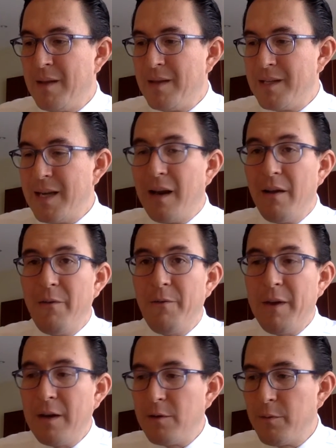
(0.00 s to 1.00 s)
The second
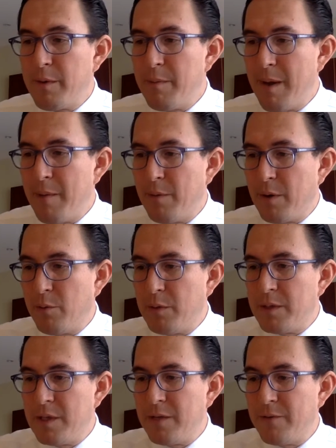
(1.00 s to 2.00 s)
thing to remember,
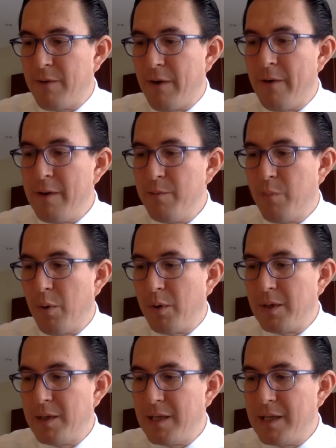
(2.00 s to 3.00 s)
which is very
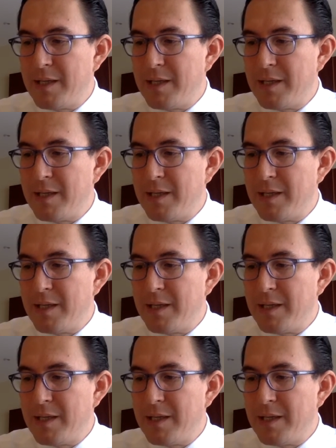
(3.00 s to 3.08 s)
important,